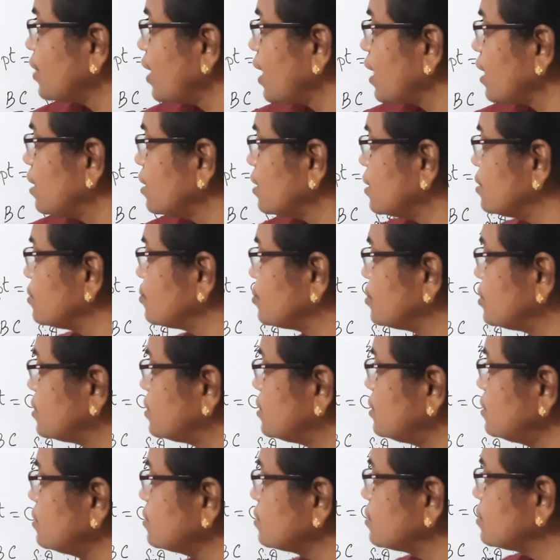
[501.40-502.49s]
triangle, consider
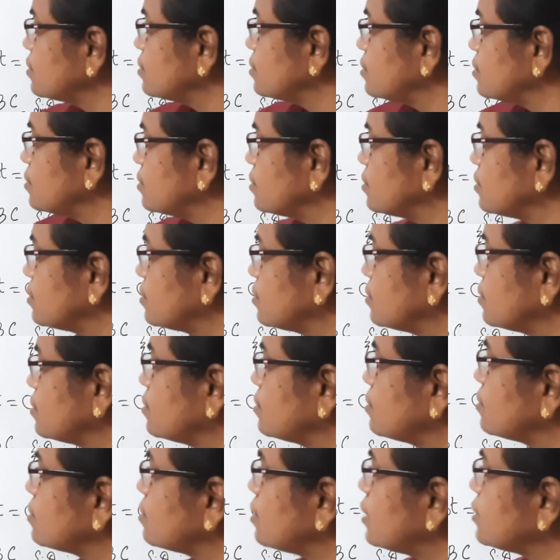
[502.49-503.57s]
this.
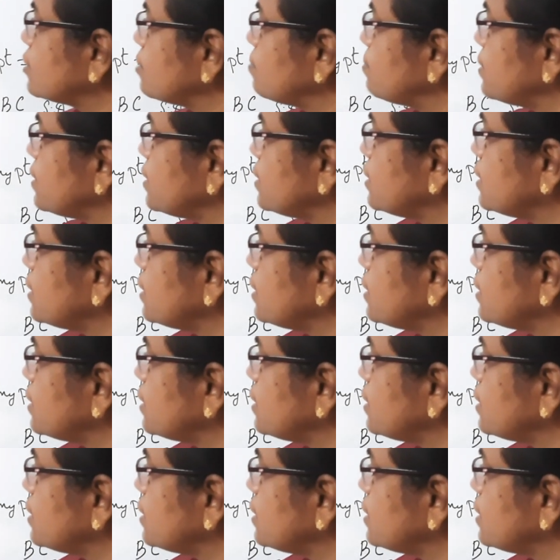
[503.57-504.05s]
Let it be